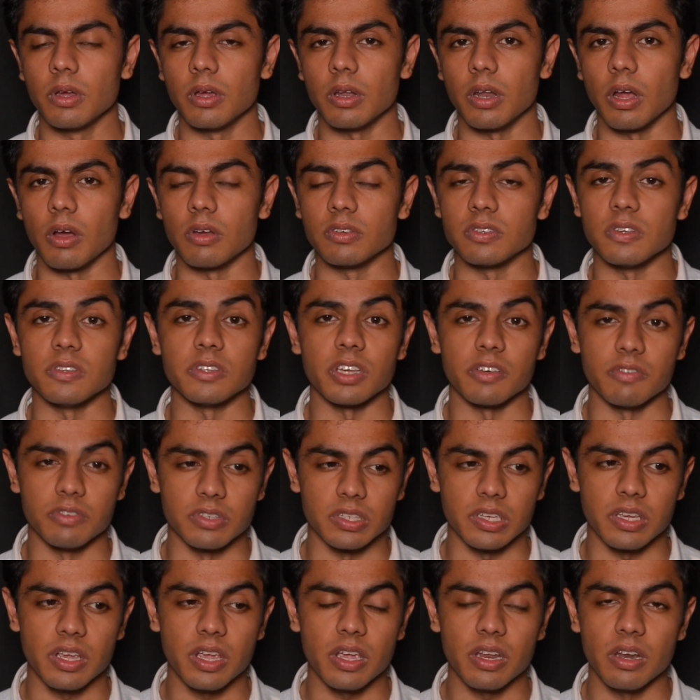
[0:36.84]
Now, since I was
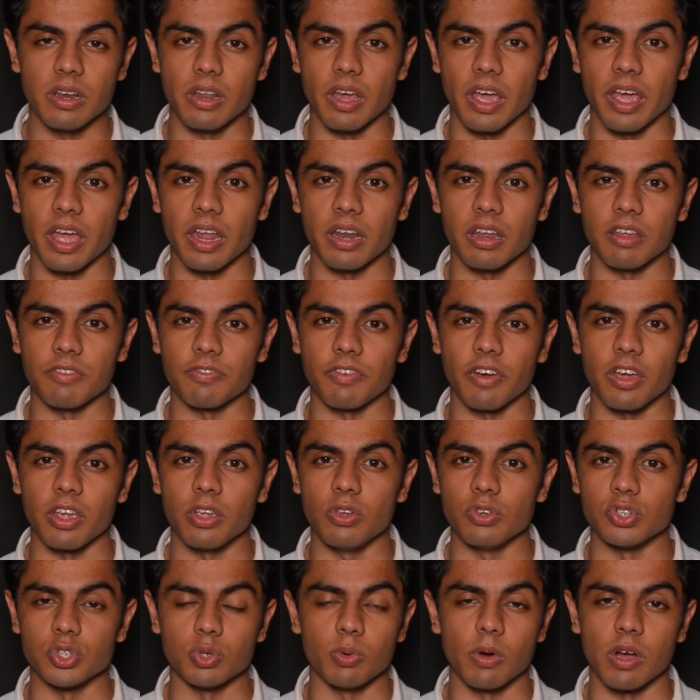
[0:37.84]
a kid and if I
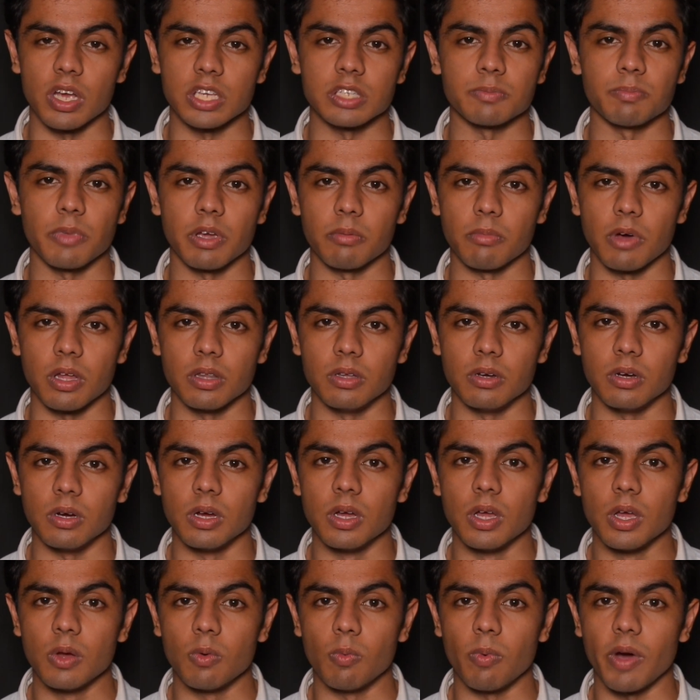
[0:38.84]
used to ask my mother
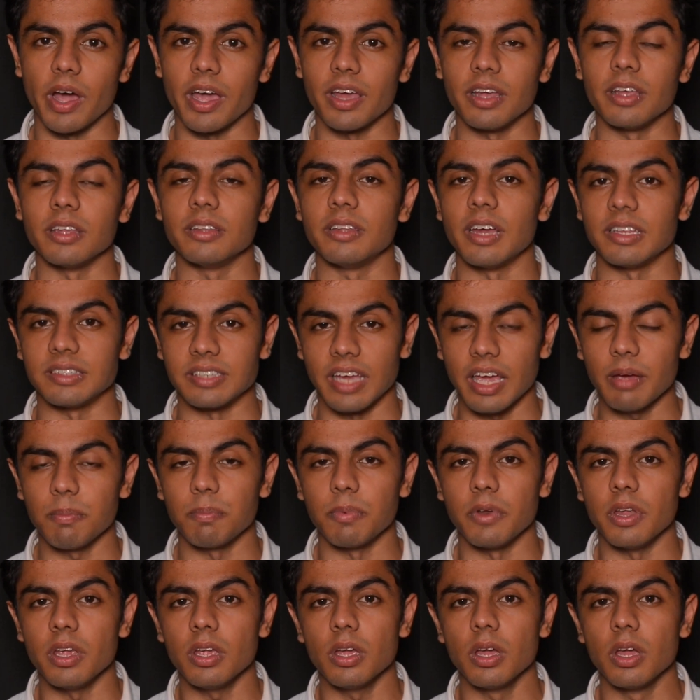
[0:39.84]
why that's
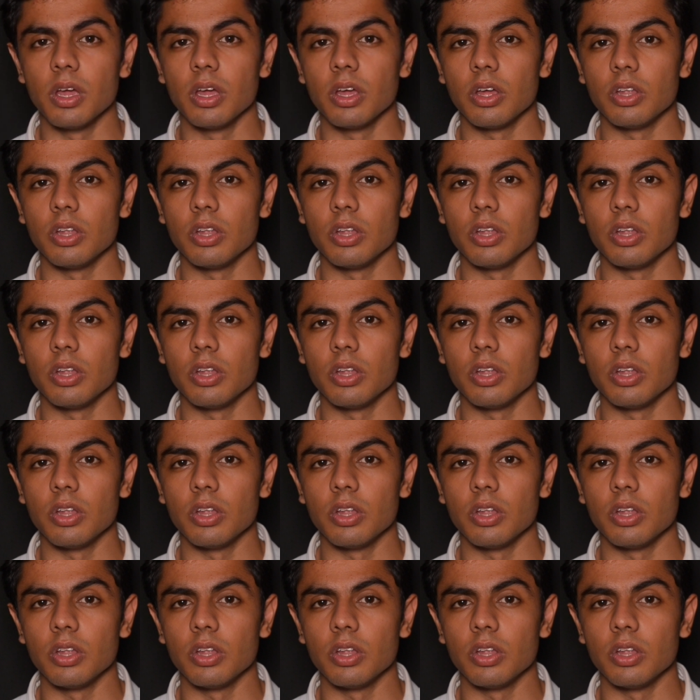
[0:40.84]
happening,